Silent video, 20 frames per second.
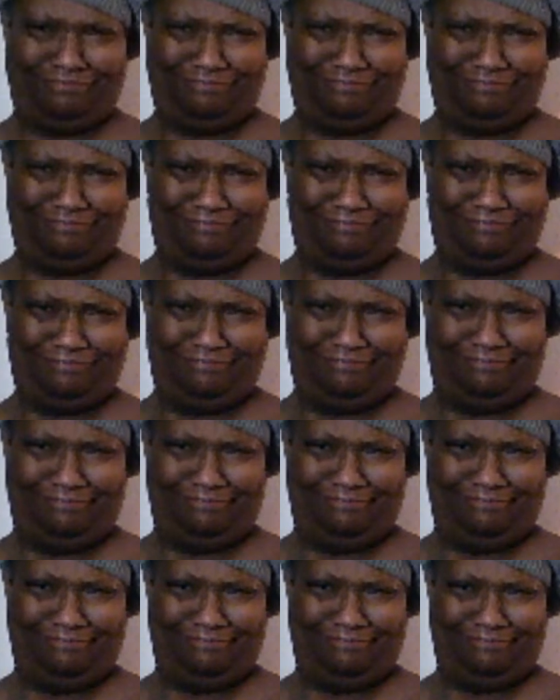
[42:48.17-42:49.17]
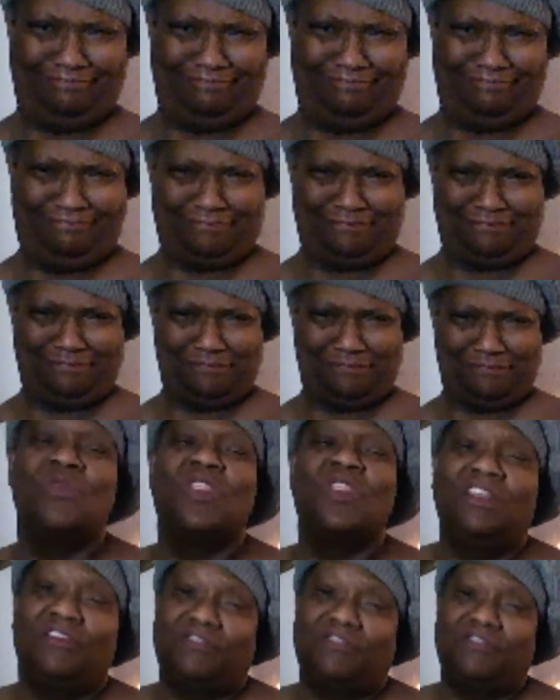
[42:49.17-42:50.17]
Then you should be going
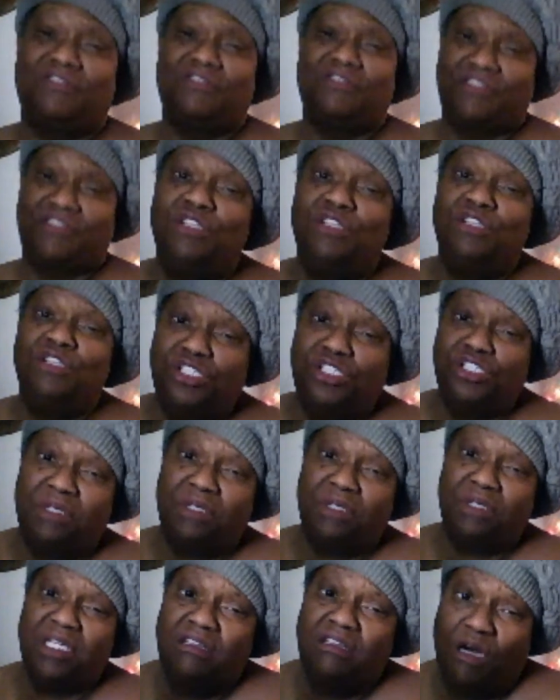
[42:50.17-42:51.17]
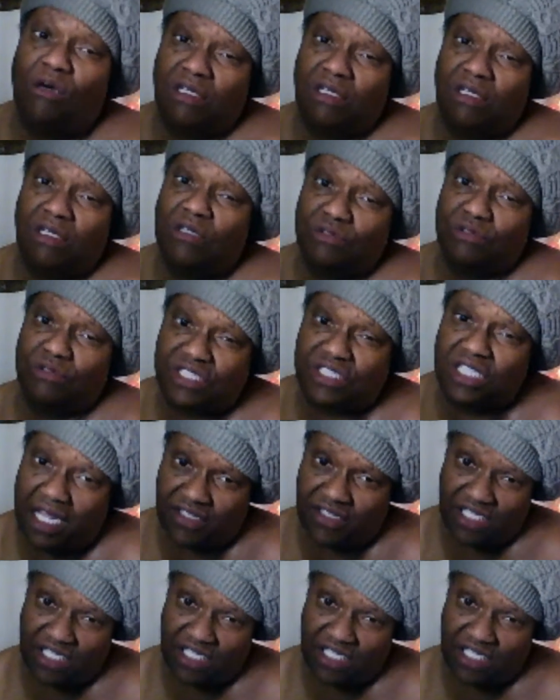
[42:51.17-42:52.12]
on to sleep by now. See, I told you I was gonna talk you